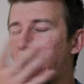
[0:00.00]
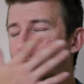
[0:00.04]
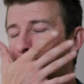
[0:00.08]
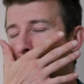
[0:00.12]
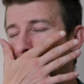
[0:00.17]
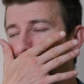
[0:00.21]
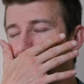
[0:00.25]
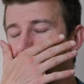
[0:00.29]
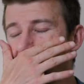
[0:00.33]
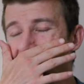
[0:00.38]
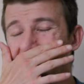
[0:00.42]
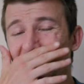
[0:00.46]
I'm
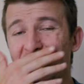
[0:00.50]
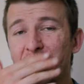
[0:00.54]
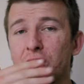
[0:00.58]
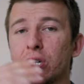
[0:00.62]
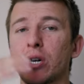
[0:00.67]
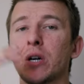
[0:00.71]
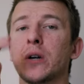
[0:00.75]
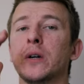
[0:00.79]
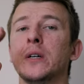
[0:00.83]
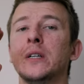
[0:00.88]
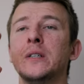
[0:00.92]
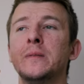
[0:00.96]
not really
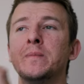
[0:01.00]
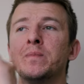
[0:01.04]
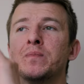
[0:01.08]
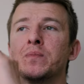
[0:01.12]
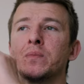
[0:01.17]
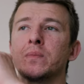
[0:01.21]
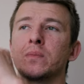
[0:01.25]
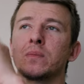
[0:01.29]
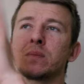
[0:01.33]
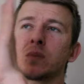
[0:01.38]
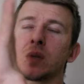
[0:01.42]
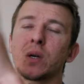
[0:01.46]
sure.
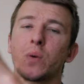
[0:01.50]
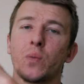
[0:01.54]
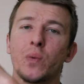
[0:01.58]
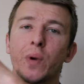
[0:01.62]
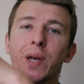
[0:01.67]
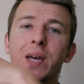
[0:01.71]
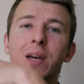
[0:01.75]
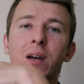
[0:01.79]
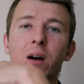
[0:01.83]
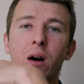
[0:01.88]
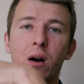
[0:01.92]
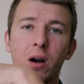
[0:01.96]

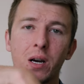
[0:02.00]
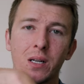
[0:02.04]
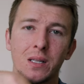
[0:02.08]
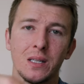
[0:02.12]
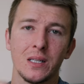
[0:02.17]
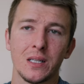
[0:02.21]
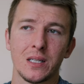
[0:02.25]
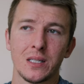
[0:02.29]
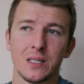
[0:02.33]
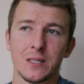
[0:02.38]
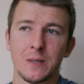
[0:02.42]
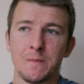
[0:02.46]

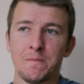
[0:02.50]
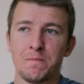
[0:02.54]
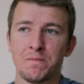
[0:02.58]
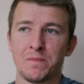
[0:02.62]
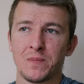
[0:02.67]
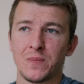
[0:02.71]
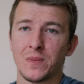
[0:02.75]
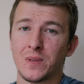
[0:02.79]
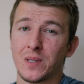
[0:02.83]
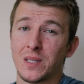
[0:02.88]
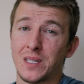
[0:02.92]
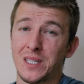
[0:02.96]
Regardless,
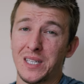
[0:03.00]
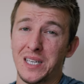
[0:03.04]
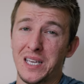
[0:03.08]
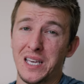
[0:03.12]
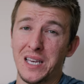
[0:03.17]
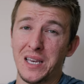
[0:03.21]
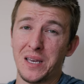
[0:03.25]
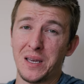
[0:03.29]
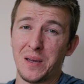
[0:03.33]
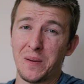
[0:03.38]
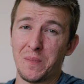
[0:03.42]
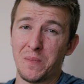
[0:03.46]

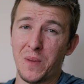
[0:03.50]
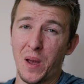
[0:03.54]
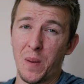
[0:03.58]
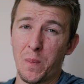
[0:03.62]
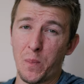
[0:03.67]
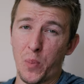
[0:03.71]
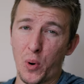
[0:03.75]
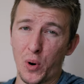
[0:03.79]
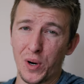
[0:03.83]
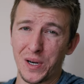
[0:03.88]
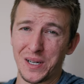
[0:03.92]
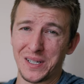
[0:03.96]
the
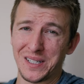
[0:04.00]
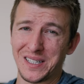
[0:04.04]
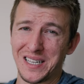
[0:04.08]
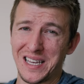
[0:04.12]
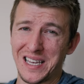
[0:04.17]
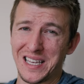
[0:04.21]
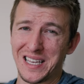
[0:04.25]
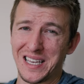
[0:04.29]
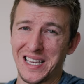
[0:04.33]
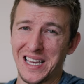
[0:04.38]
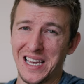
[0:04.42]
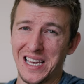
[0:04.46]
important
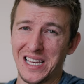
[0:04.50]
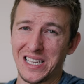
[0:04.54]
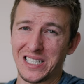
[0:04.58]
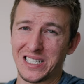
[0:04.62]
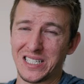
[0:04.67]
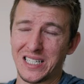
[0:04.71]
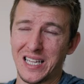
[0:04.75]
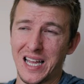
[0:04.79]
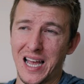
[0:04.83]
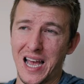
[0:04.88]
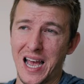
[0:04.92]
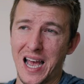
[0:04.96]
thing
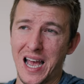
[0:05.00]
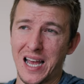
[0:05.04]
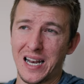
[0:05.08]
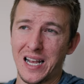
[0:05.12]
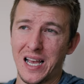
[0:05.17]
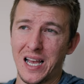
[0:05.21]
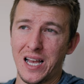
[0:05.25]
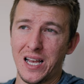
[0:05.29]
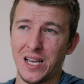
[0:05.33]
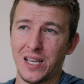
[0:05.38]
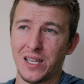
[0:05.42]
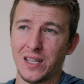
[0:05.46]
is
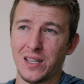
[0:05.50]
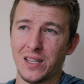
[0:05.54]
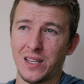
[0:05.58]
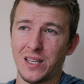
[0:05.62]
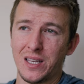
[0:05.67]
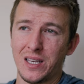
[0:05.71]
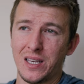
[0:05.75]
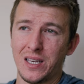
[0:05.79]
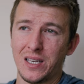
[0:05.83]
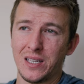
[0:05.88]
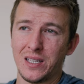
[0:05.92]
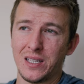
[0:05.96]
that
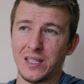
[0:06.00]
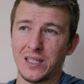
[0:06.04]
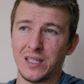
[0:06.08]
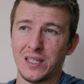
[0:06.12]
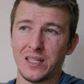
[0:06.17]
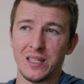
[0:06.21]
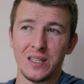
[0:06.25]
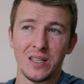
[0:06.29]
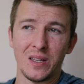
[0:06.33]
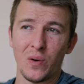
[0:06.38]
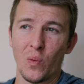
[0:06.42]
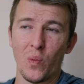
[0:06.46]
the
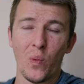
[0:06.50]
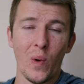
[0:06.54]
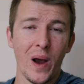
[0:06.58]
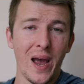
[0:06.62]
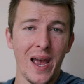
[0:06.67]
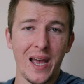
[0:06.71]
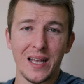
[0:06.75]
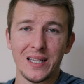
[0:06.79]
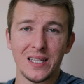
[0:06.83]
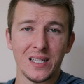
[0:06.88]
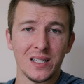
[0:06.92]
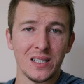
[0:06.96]
the
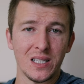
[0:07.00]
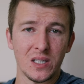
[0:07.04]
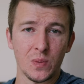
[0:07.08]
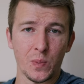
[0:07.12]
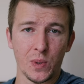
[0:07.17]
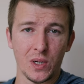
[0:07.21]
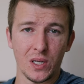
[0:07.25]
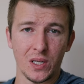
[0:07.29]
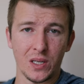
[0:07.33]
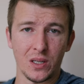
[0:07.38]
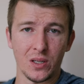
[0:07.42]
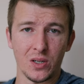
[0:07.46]
way that this
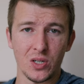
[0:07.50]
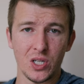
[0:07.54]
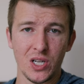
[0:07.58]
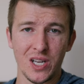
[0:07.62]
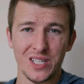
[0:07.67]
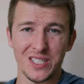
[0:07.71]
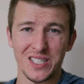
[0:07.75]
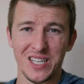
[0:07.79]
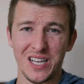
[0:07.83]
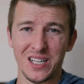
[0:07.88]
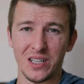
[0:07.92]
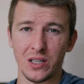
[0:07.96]
particular
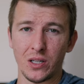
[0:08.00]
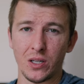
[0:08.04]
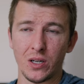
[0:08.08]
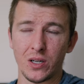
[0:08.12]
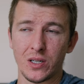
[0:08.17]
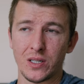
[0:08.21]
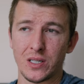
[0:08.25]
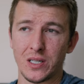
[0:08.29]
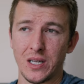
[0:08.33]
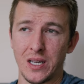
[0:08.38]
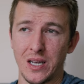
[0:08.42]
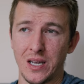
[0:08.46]
chess set
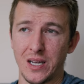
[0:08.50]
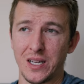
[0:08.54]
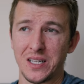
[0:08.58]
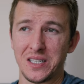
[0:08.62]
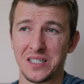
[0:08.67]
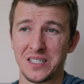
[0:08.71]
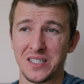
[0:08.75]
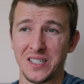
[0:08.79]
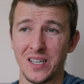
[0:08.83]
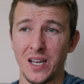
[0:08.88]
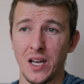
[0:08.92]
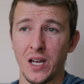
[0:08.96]
looks
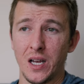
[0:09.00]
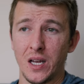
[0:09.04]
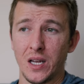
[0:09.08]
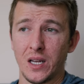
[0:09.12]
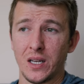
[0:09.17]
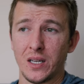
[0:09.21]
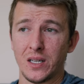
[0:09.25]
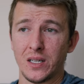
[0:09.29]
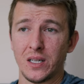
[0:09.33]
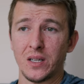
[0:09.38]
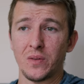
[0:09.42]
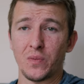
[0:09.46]
is
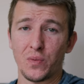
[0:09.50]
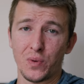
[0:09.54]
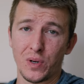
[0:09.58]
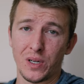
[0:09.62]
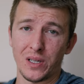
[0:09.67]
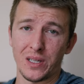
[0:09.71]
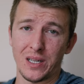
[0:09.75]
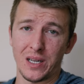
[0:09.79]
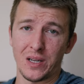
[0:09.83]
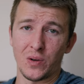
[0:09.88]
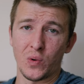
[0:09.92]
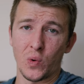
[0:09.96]

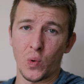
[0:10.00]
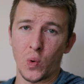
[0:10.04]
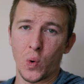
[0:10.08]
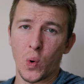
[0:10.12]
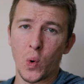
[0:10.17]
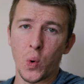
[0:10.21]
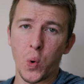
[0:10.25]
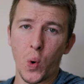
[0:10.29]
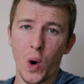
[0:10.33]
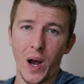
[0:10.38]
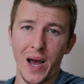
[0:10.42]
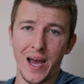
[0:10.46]
really
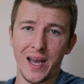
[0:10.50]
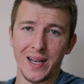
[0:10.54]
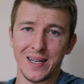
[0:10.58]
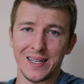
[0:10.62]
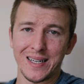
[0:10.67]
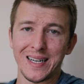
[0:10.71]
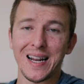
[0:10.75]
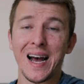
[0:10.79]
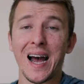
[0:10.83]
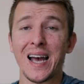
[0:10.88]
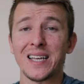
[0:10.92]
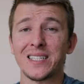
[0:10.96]

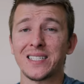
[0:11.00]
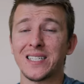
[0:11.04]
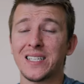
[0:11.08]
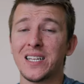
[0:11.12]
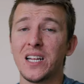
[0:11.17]
quite nice.